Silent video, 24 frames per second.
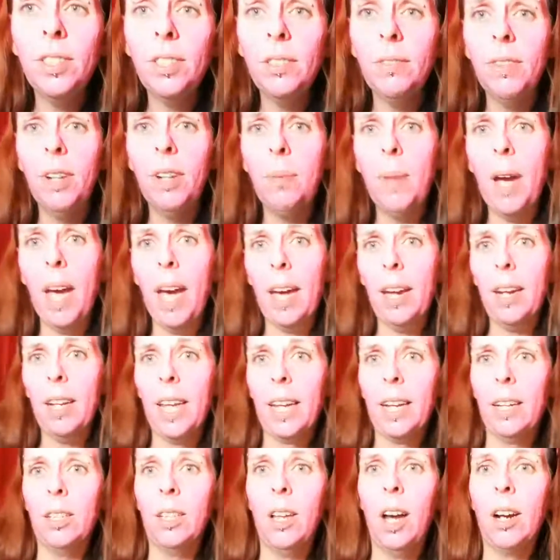to film, I had
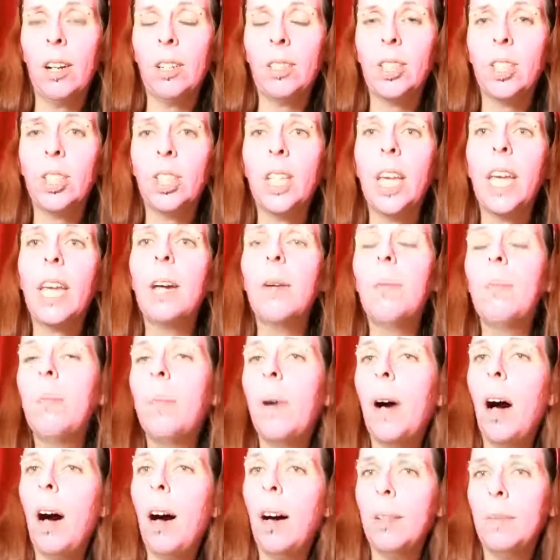like a large
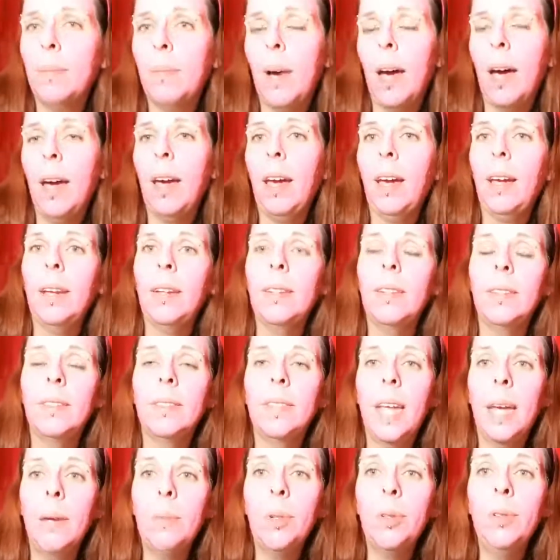lamp on my
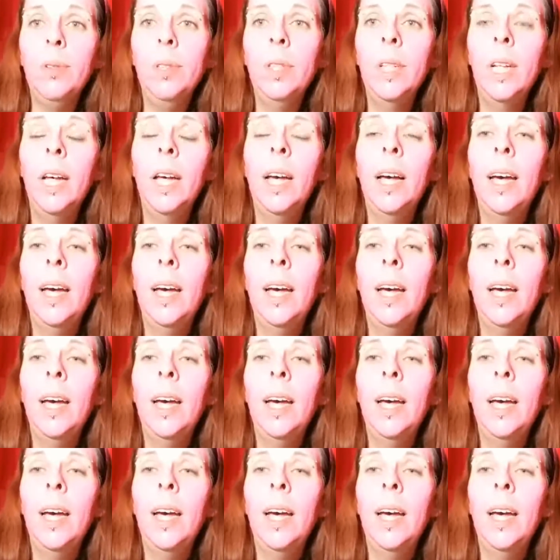table,